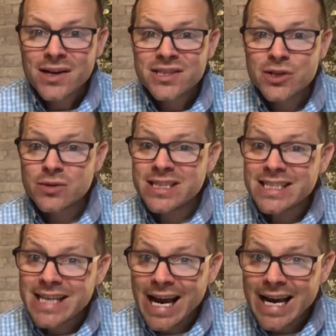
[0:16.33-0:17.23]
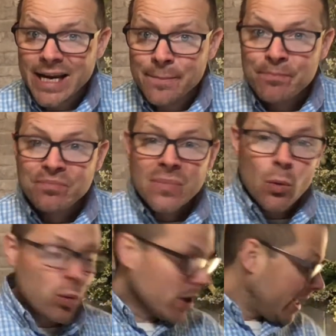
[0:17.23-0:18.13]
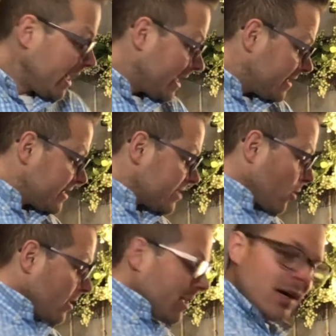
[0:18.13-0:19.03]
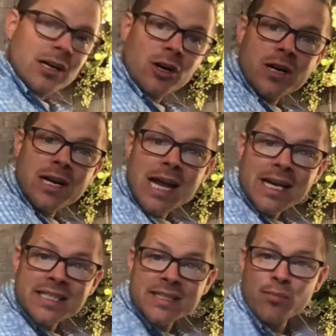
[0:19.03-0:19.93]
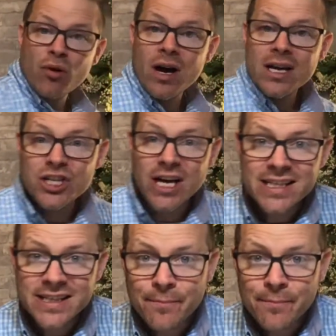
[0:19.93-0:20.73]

So today, we're gonna get started on our next project.